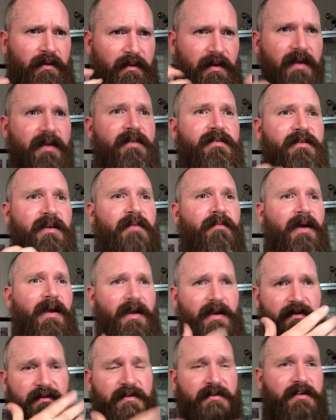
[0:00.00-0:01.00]
Dan Zima
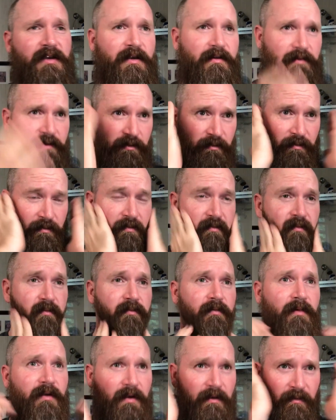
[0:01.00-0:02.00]
actually said you're
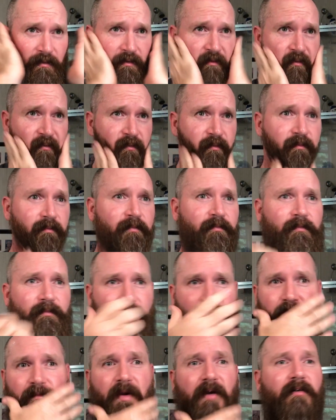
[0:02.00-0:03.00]

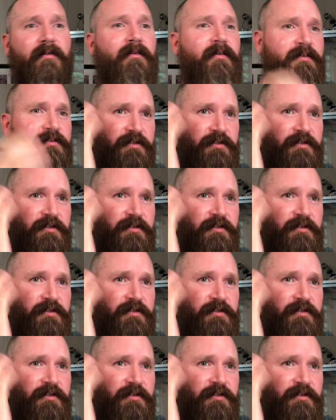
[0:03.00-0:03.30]
building